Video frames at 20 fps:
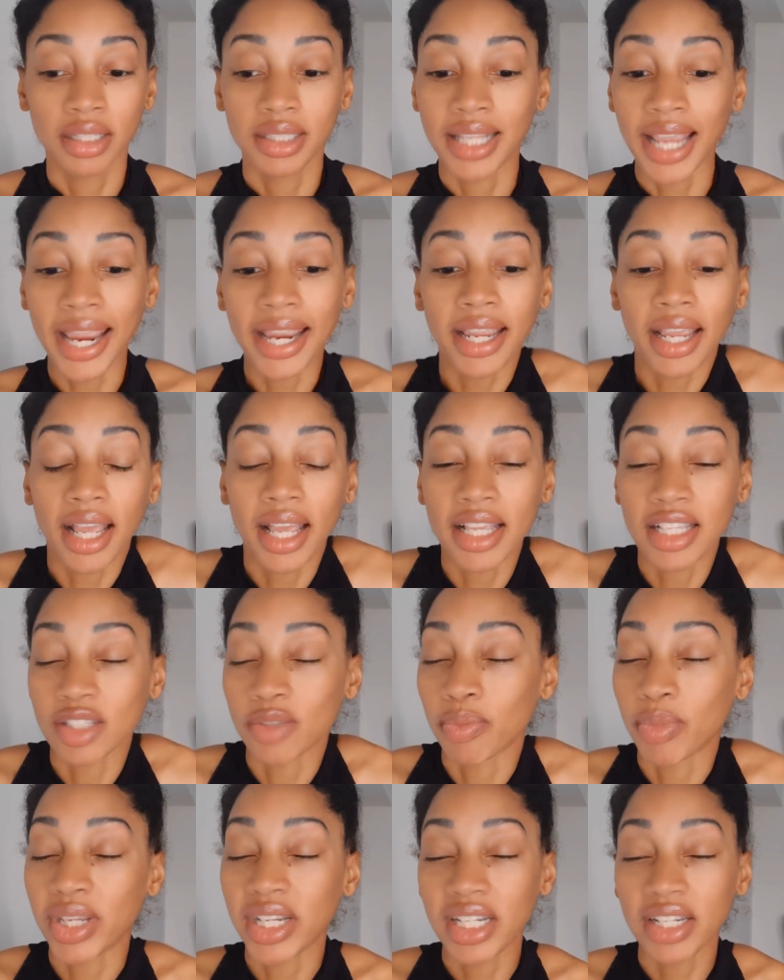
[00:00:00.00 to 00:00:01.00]
Take
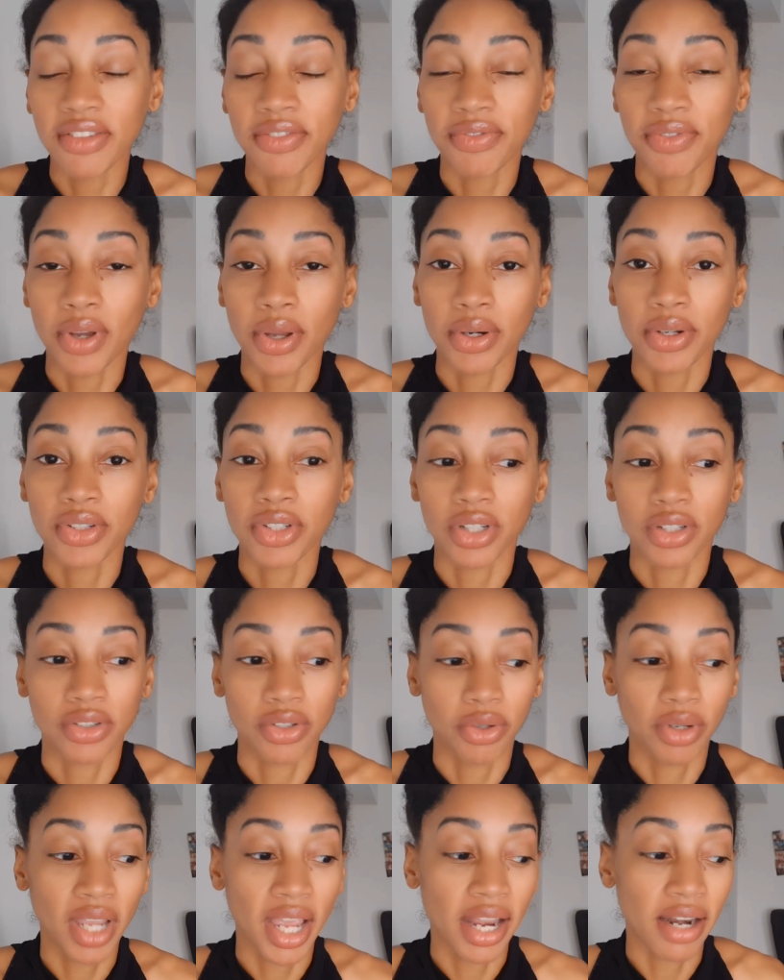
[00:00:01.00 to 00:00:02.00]
as many photos as
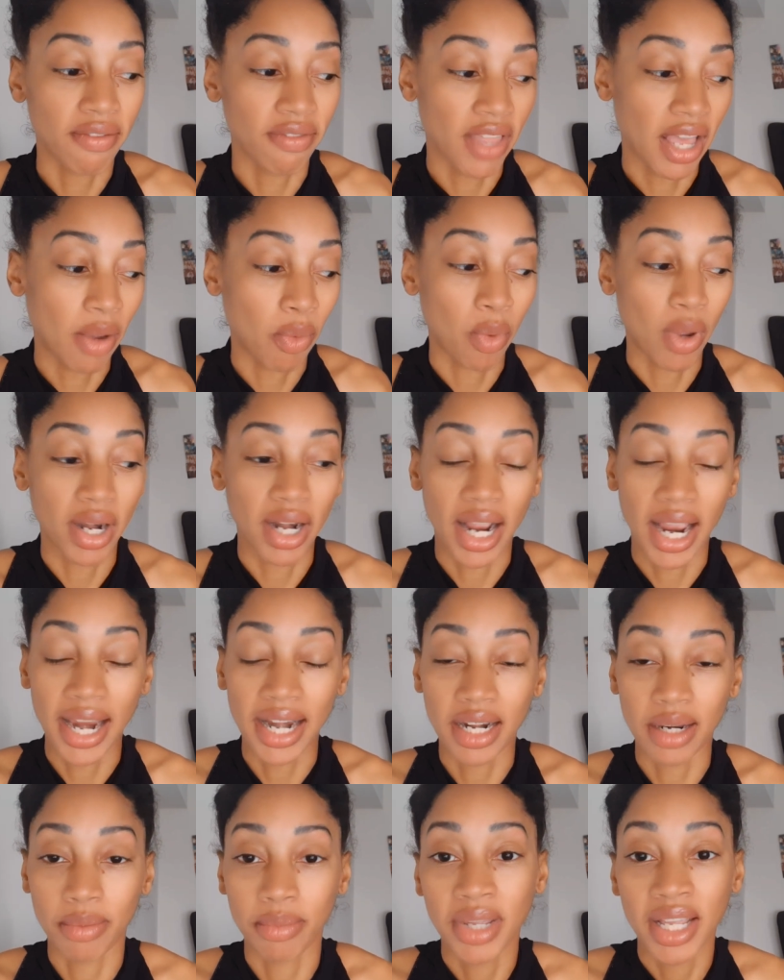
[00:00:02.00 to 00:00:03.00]
you can of that one
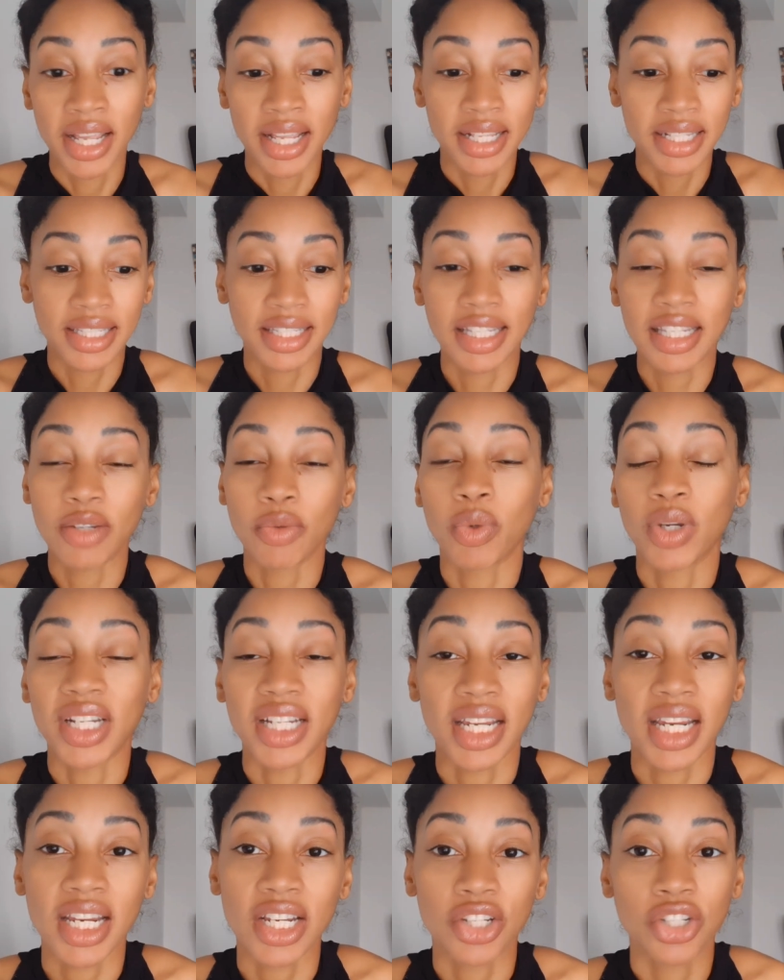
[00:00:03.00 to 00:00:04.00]
item, see
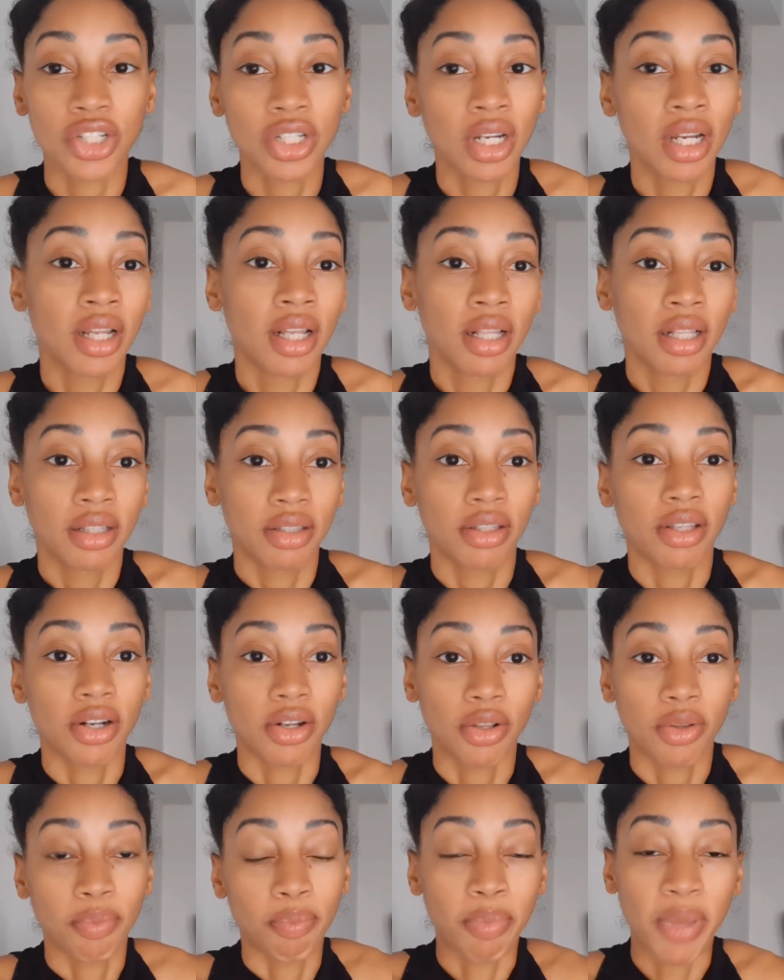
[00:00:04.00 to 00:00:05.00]
what each
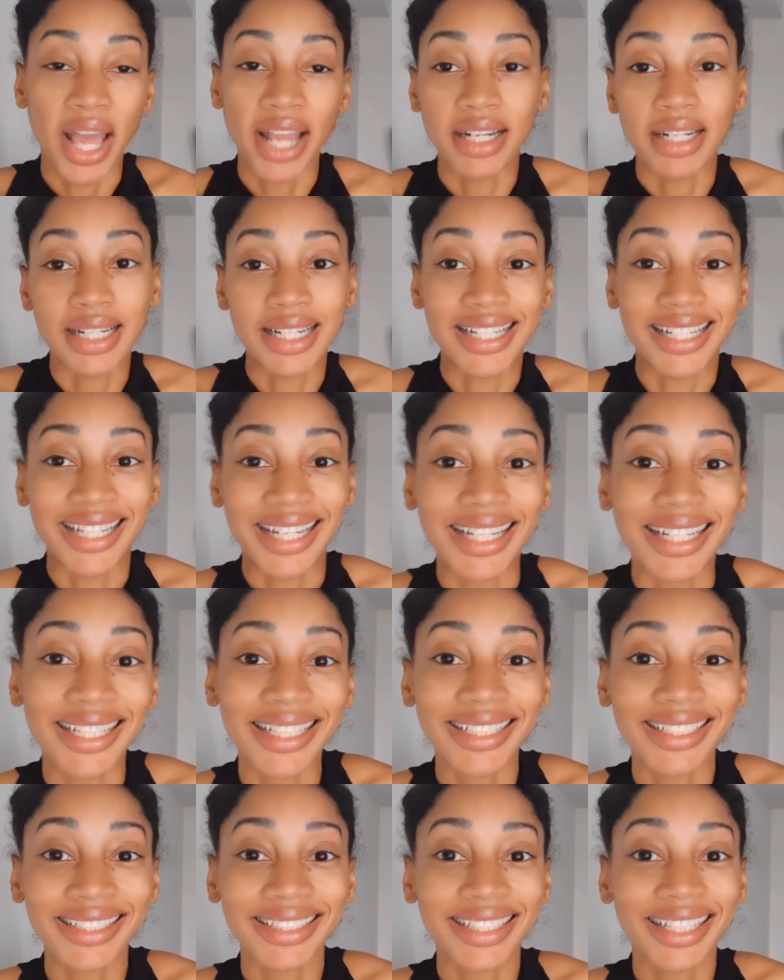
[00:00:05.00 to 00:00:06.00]
little button
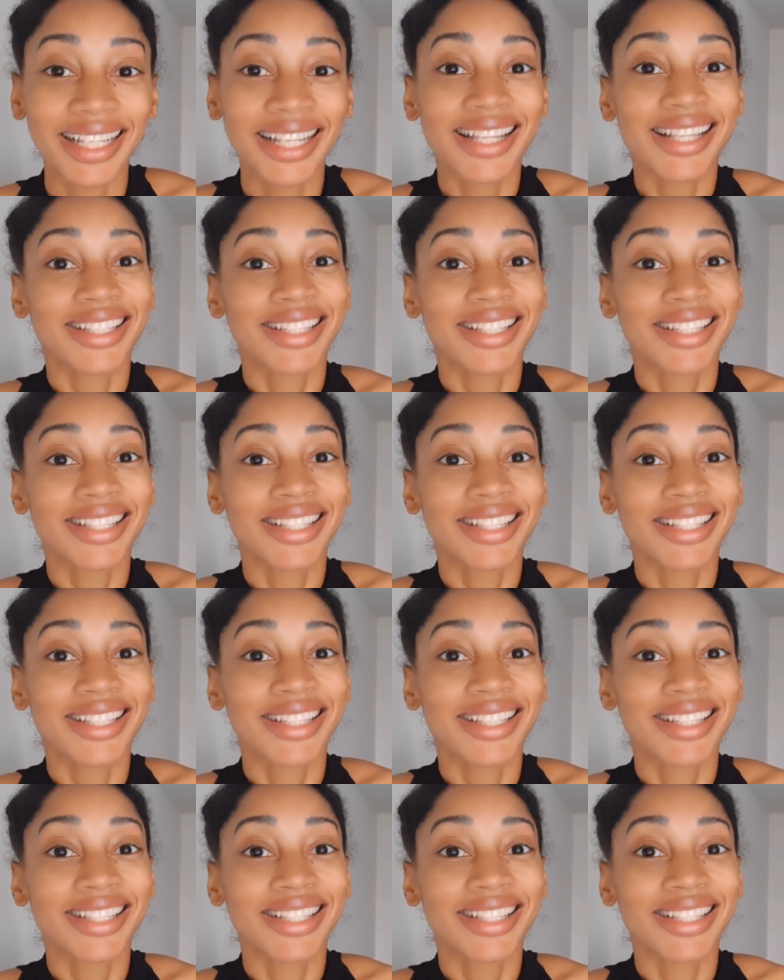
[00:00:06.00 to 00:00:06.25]
does,